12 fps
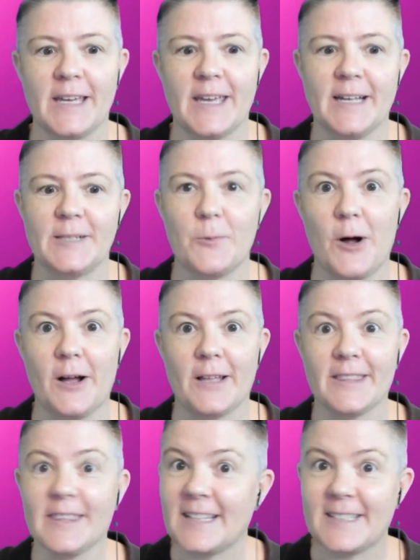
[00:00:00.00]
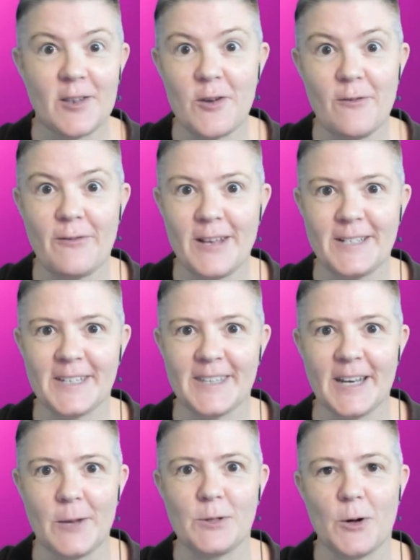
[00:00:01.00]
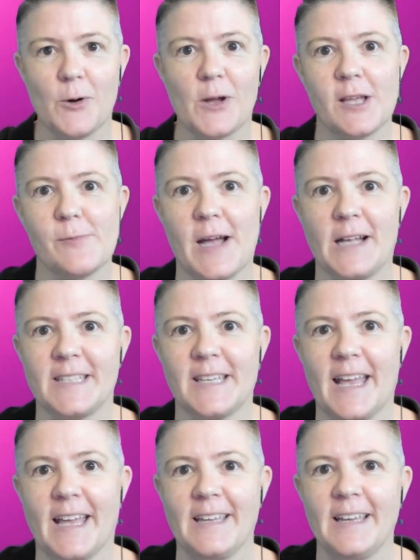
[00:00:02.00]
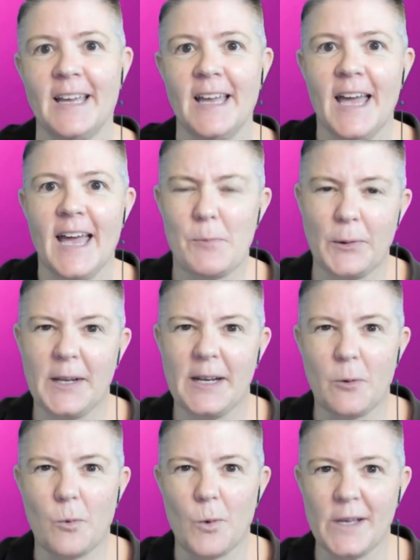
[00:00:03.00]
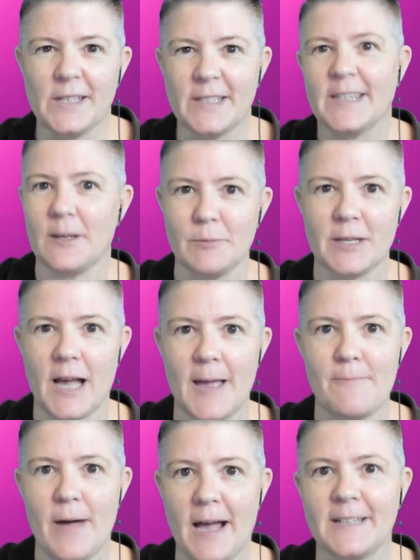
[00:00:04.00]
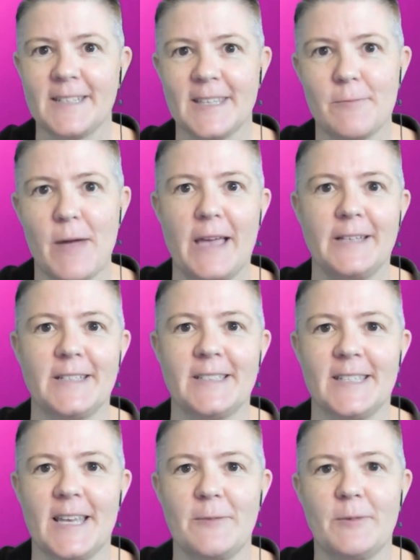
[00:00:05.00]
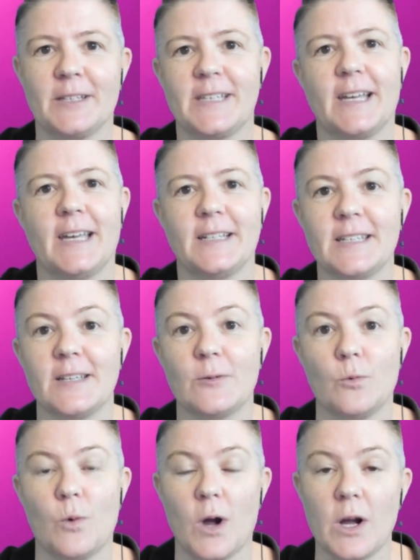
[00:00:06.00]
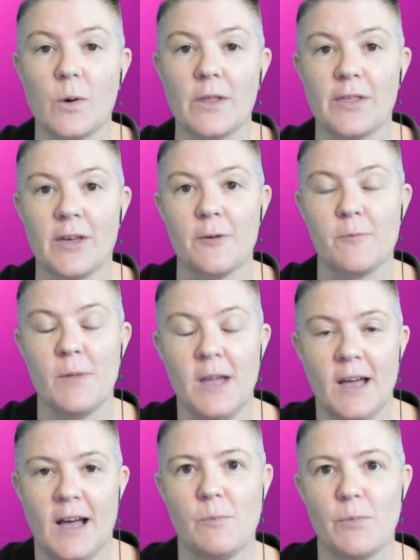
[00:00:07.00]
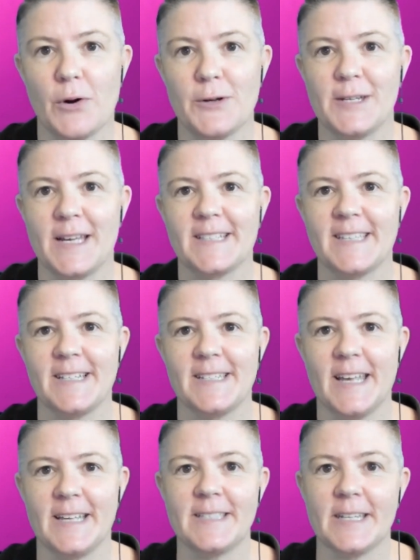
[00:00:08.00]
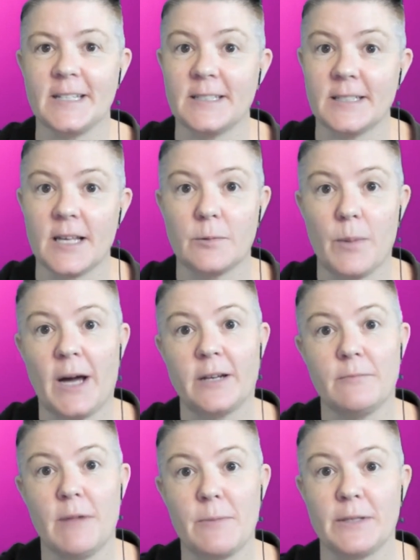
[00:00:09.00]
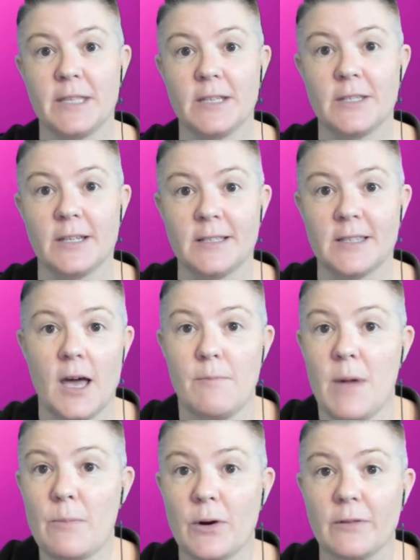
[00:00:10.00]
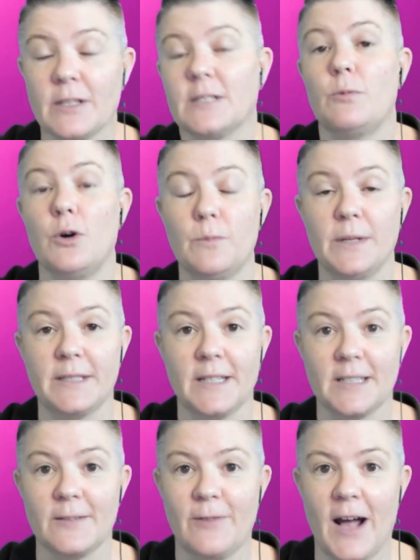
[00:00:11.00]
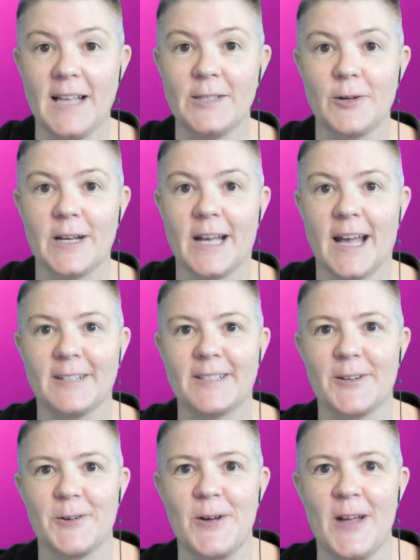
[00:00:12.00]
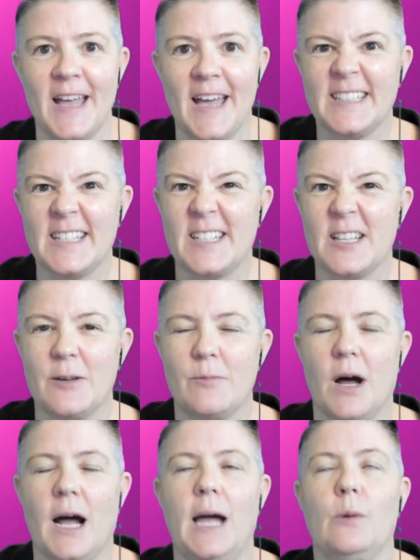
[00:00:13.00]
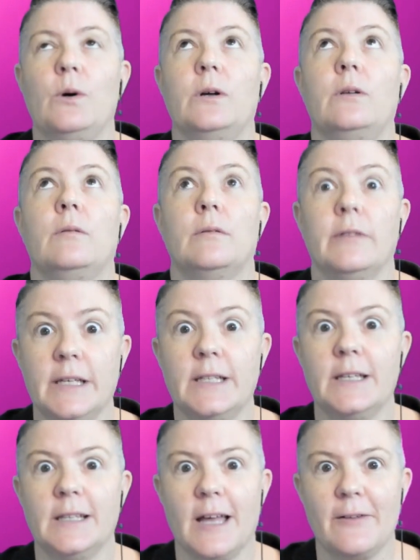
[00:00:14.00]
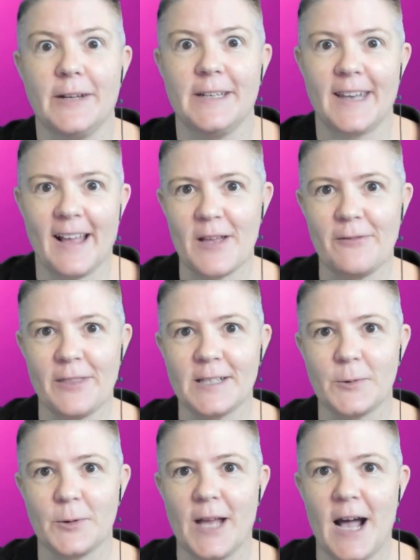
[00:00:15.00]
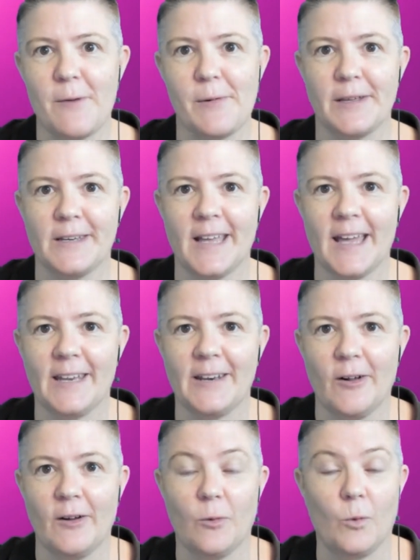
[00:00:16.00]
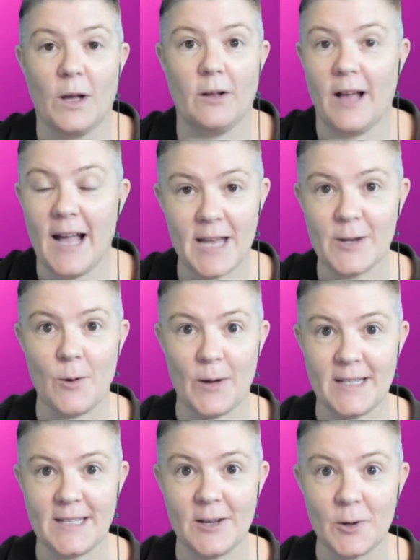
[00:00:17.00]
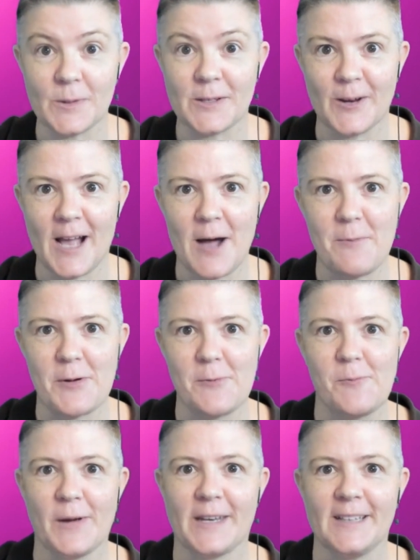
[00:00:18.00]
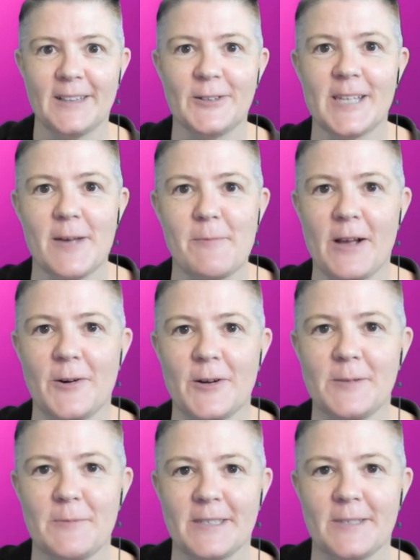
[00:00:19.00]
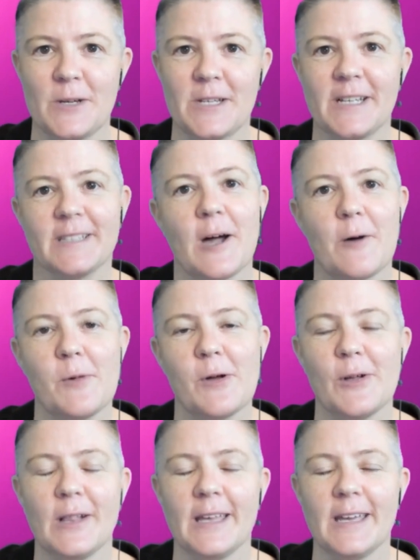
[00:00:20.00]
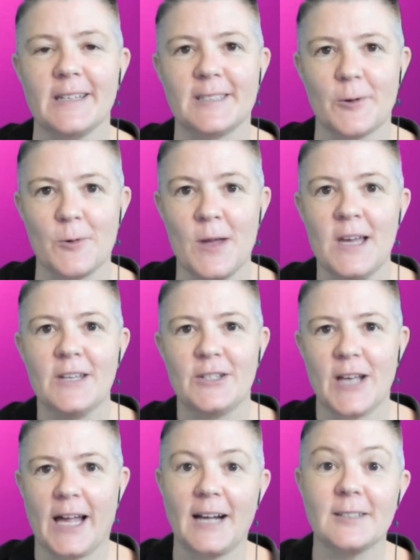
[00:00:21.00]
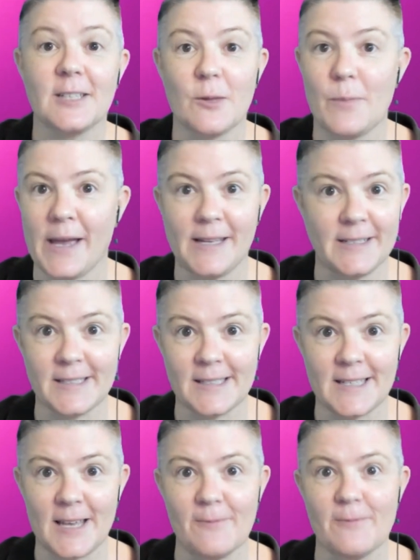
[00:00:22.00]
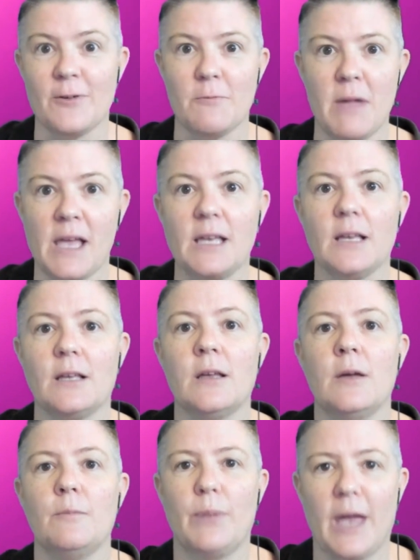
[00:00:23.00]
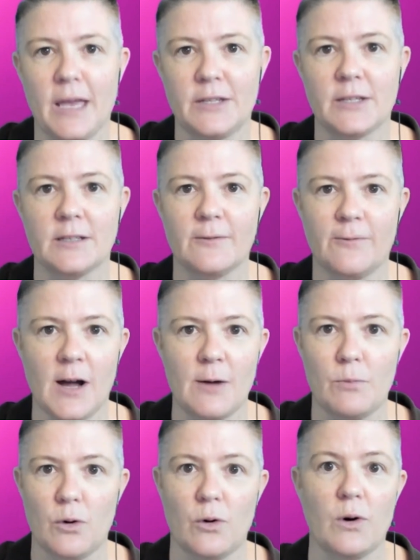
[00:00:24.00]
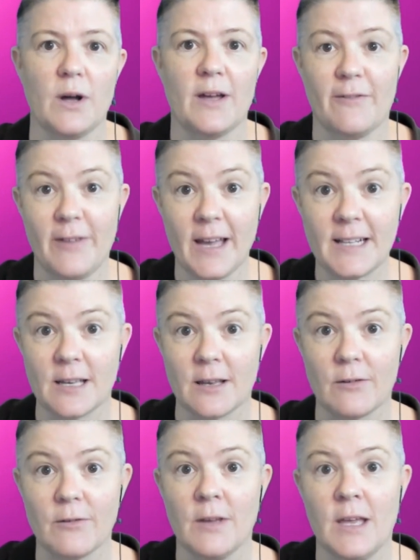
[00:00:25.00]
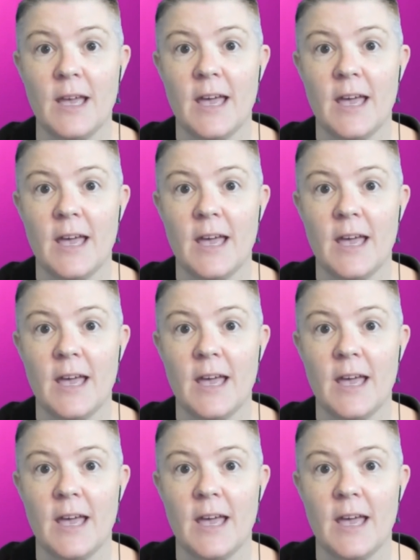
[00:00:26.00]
Guess what? That's the new feature that I'm talking about today. I put in a wish some time back to the pages team because I get to work with them on projects and testings as part of my position as a member of the Small Business Advisory Council. I said to them, I would really love it if this would happen. And well, I had no idea it was going to happen, but it looks like my Christmas wish has come early. So, shout out to the Pages team for making Pages far more effective